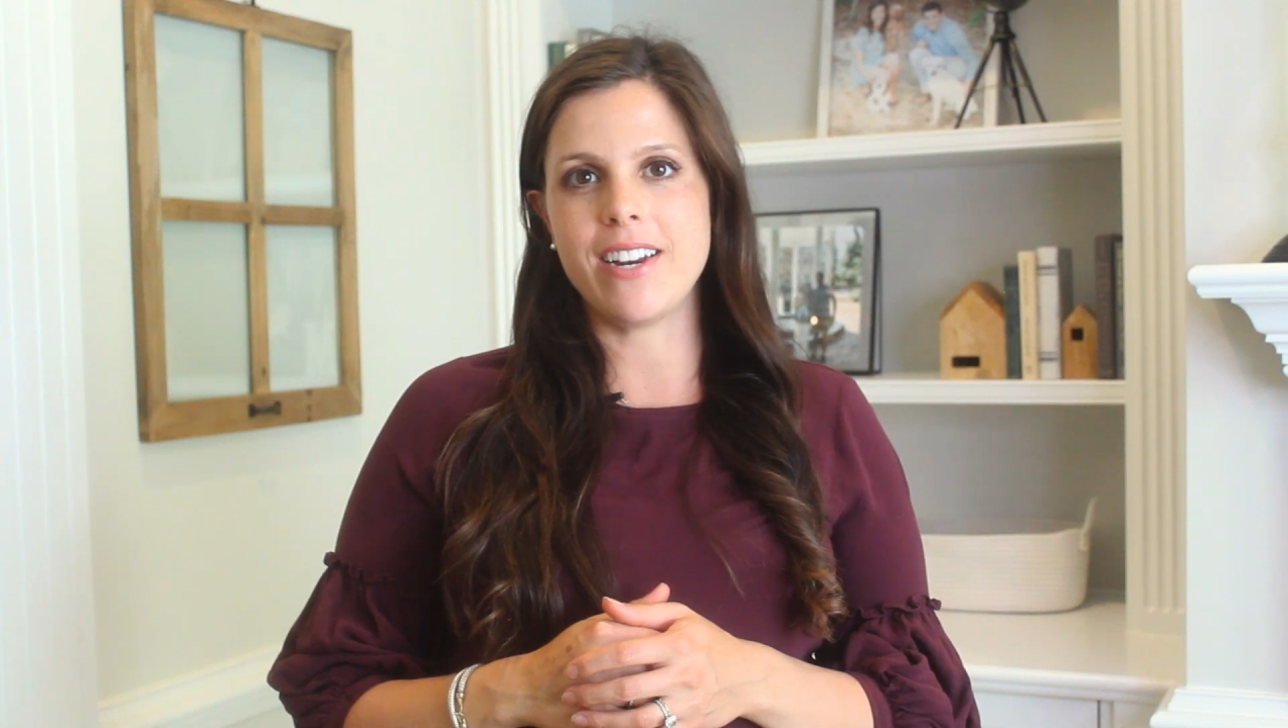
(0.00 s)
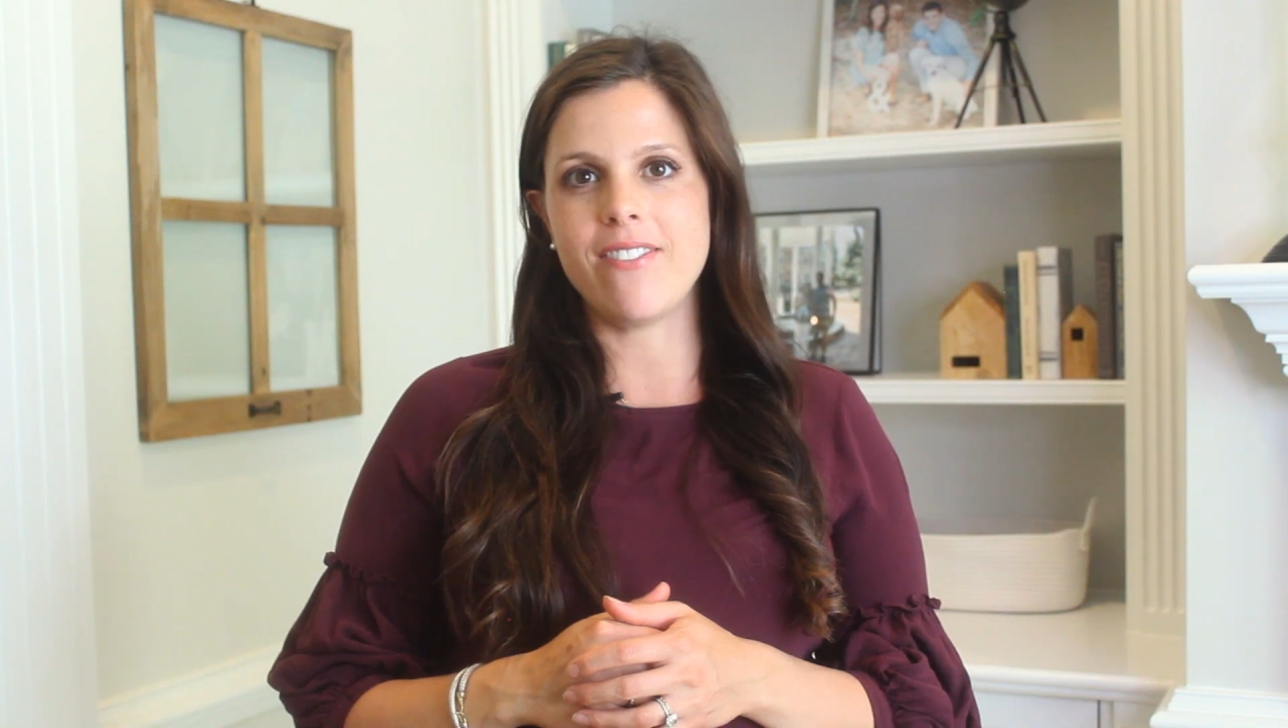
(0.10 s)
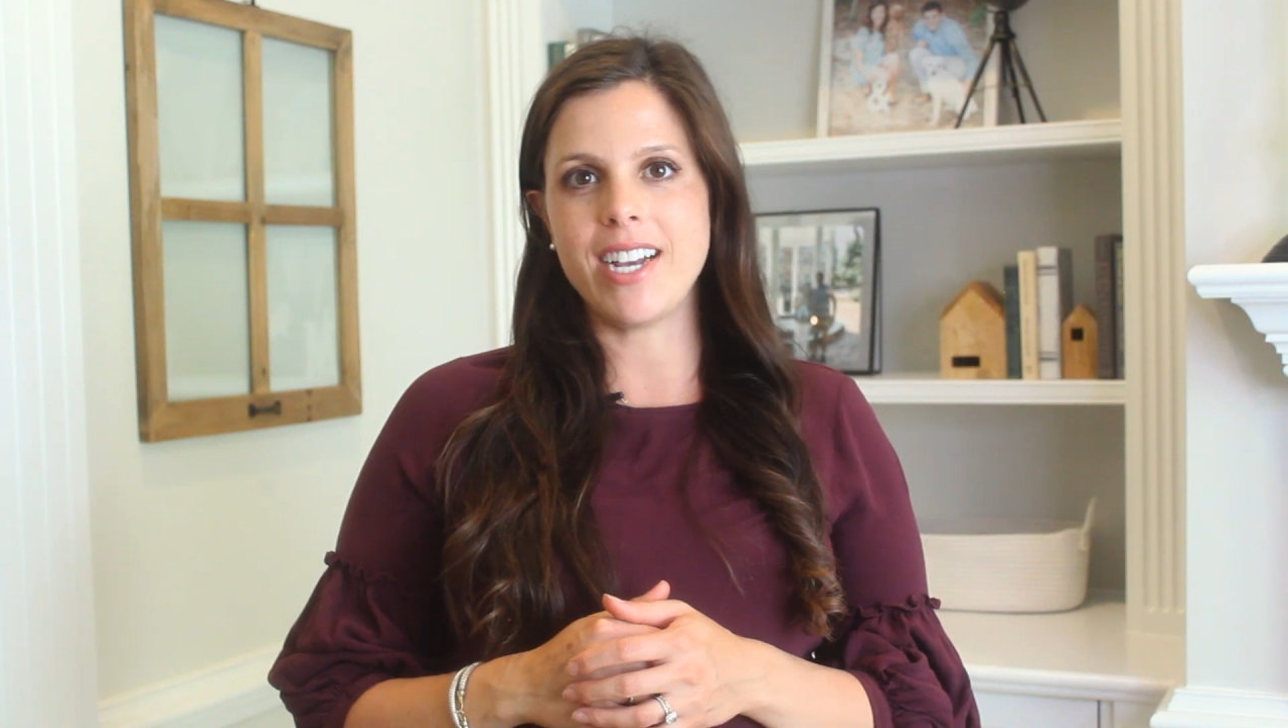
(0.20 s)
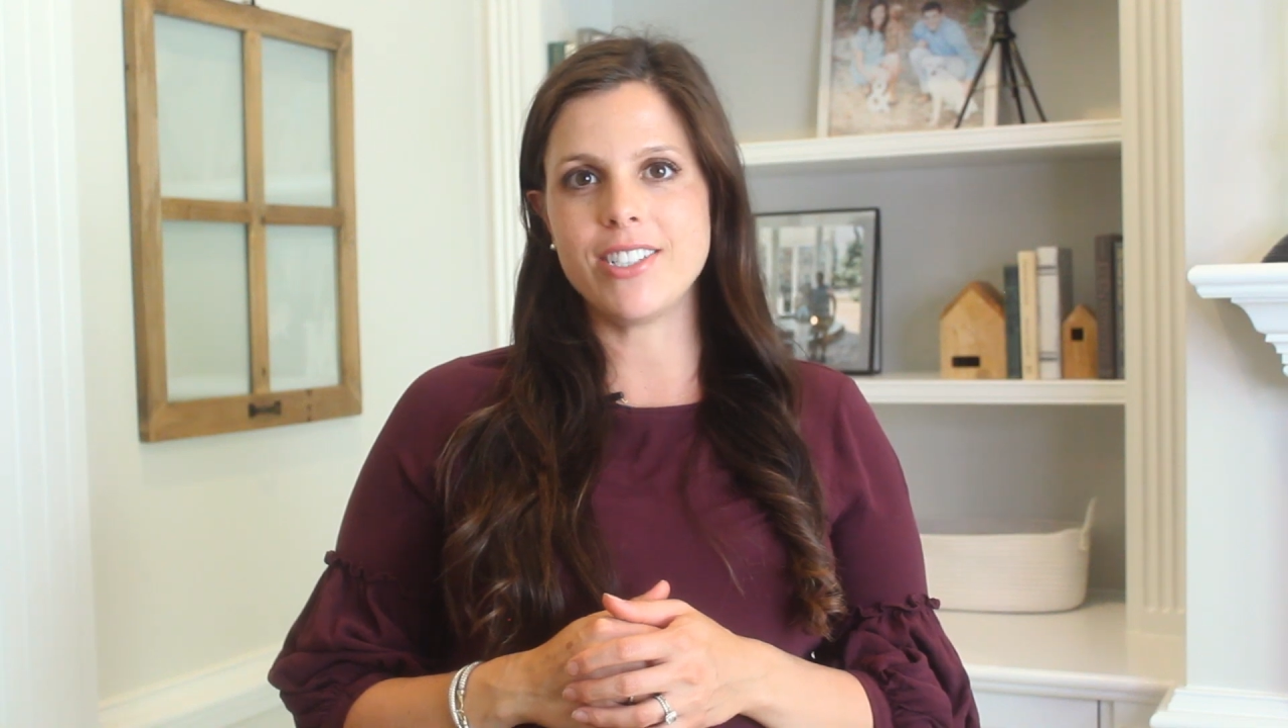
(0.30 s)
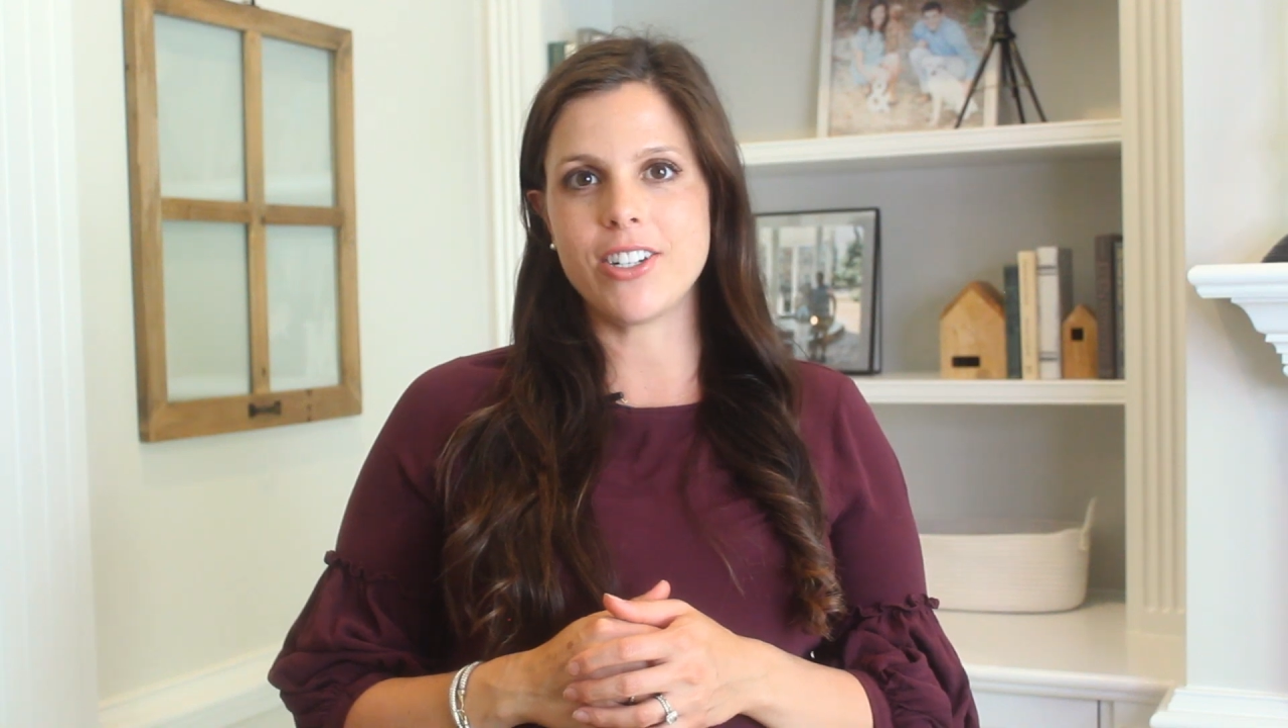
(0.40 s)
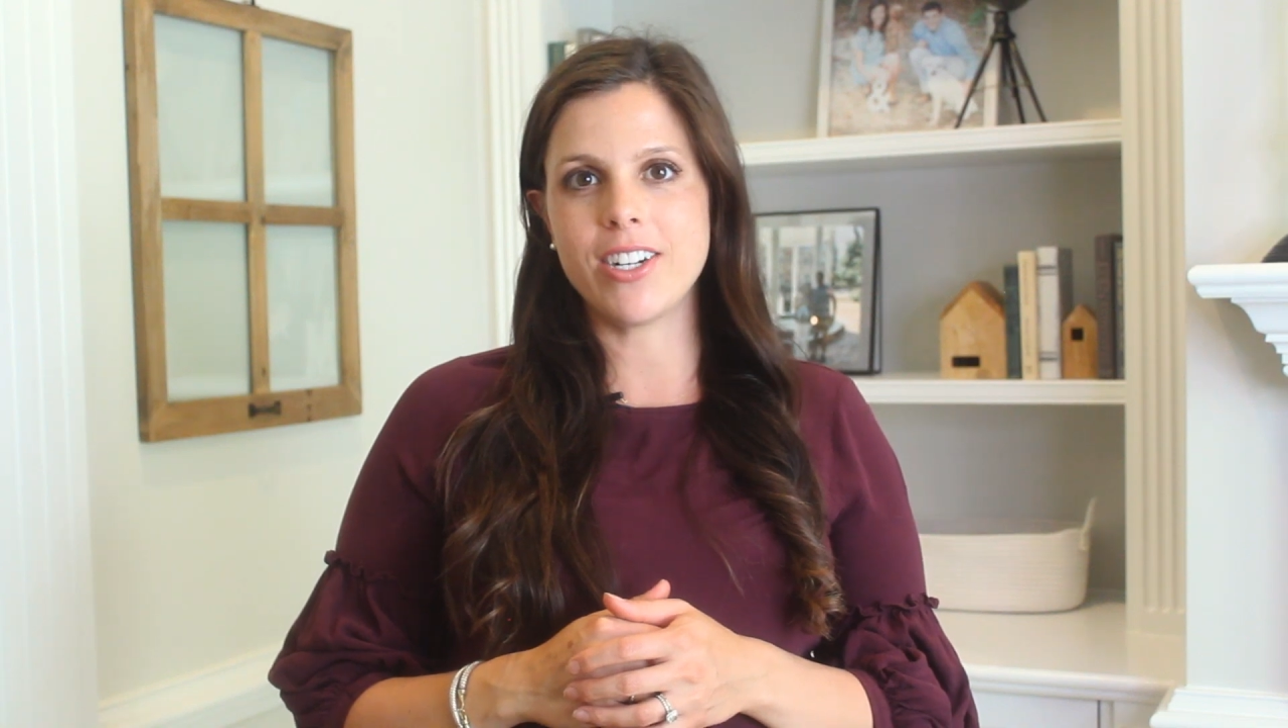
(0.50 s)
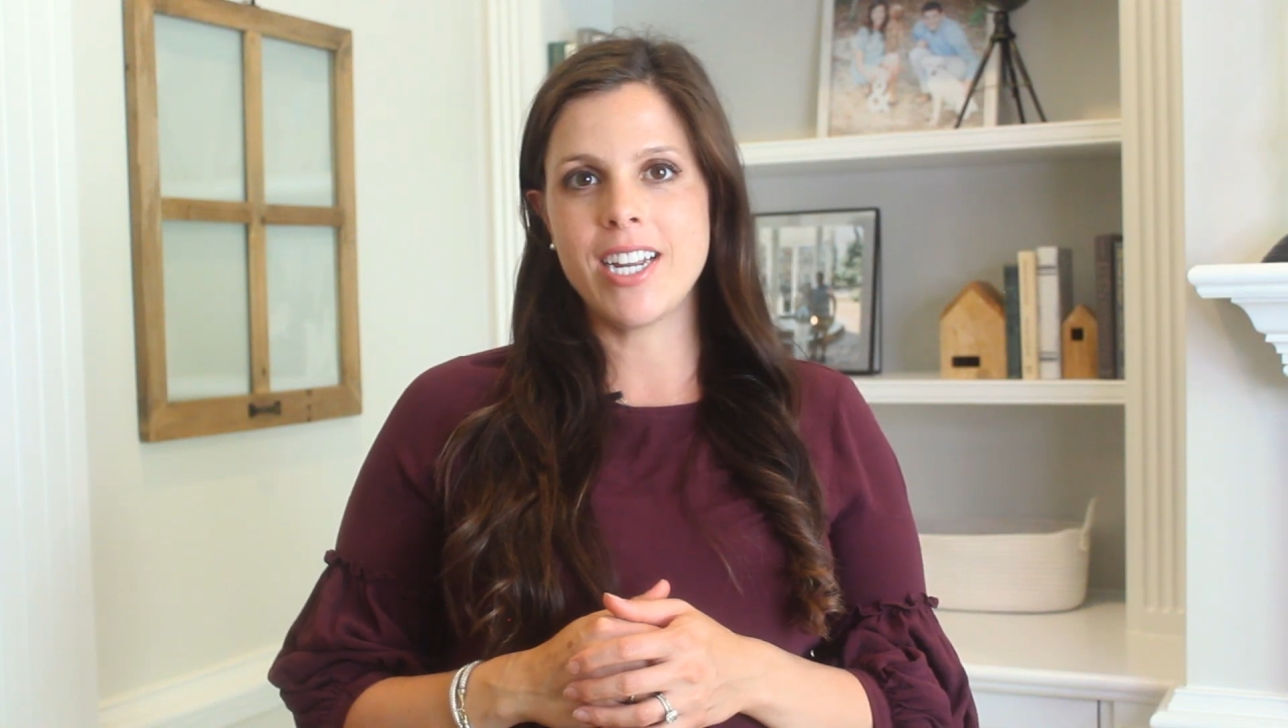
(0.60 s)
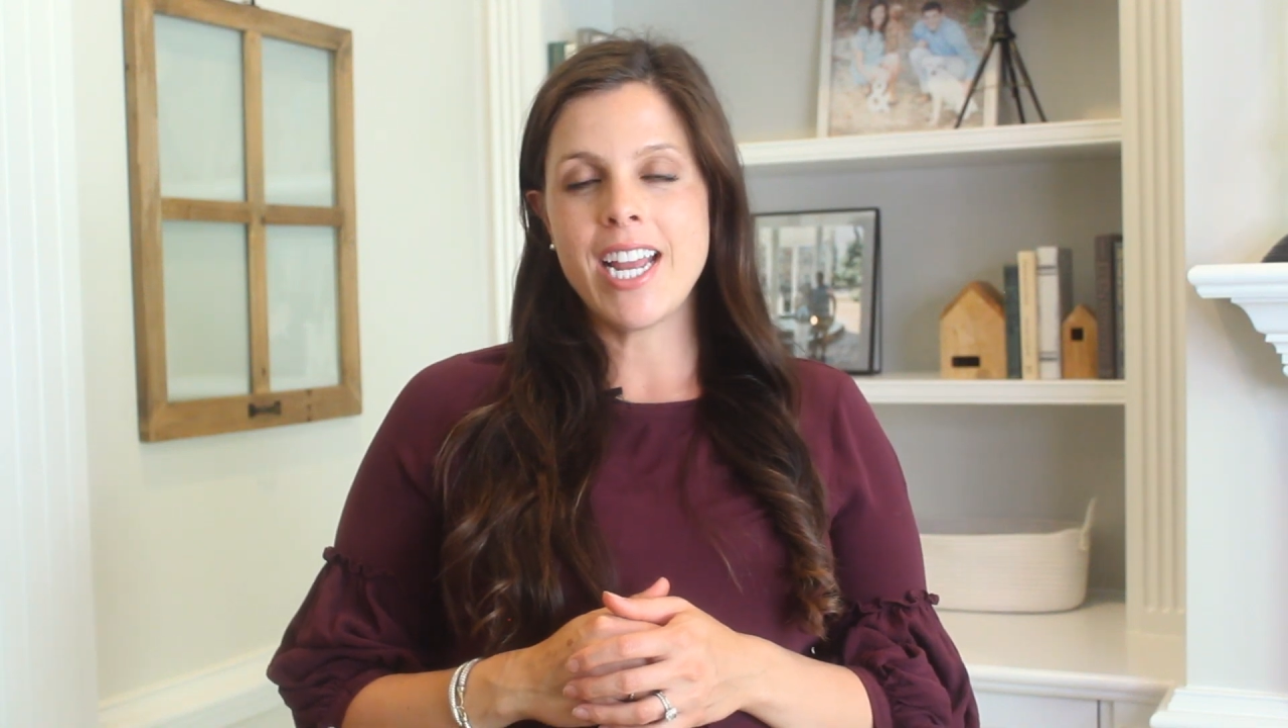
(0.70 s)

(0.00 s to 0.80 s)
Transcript: Advisor,